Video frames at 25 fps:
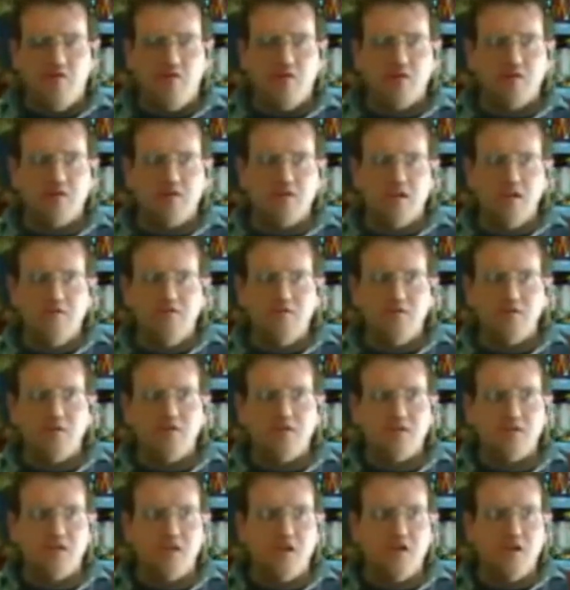If
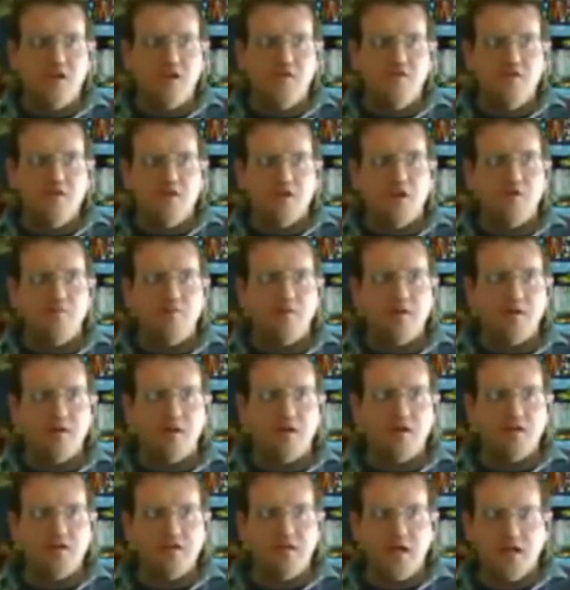you come in
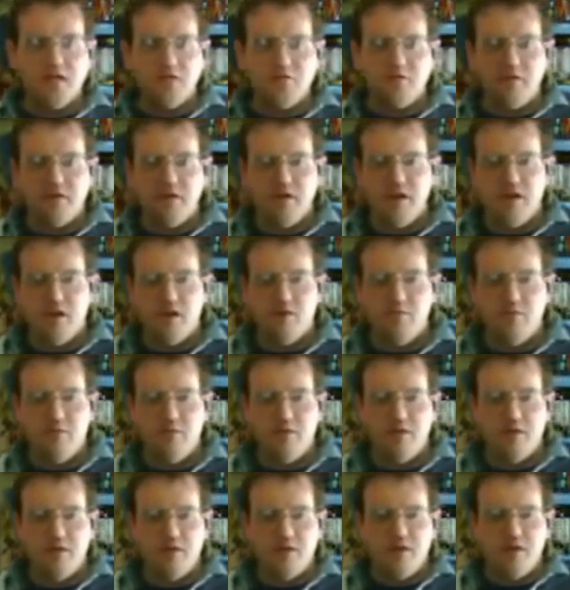contact with
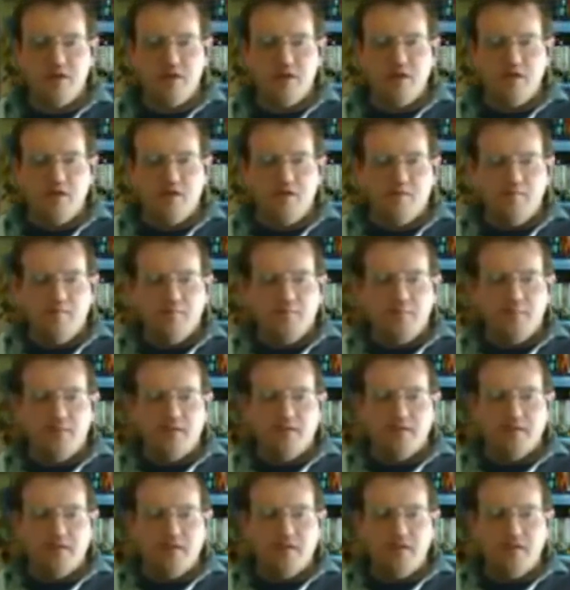him,
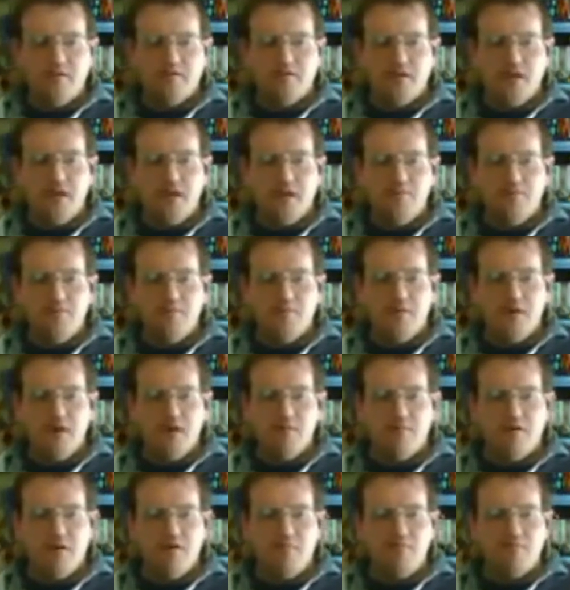tell him to give me
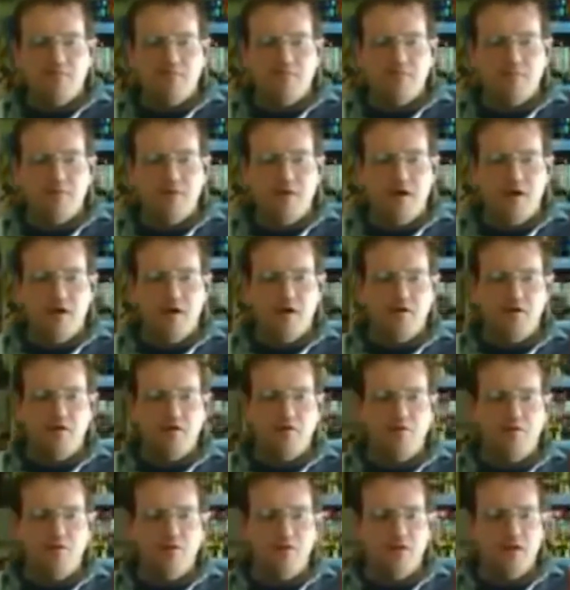back my
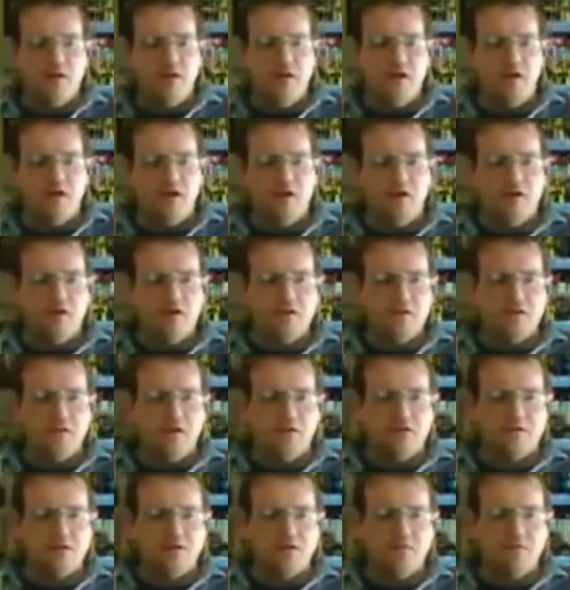Yahoo, and
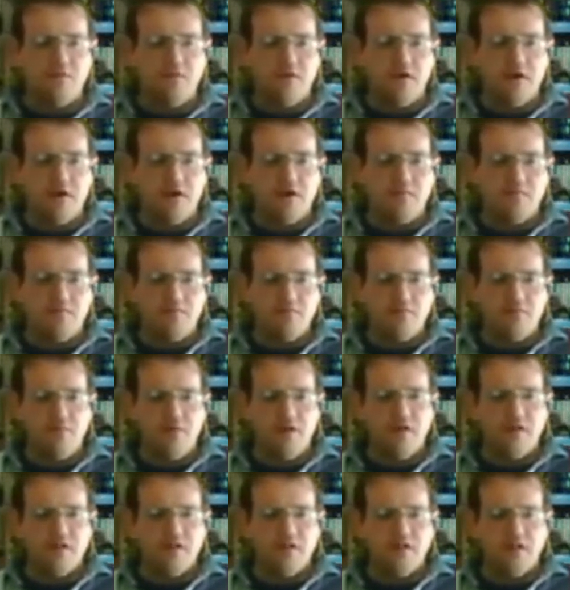also somebody,
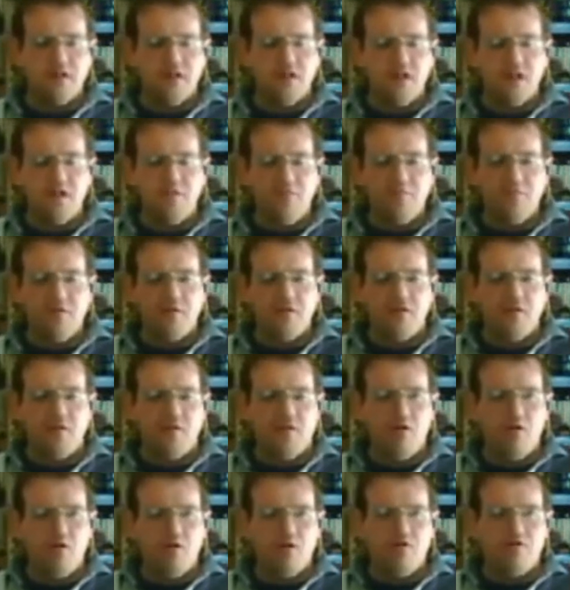please give him a
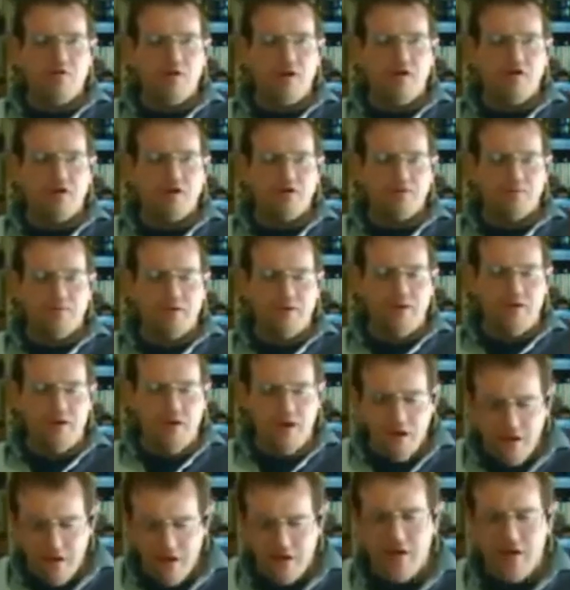cold virus for me.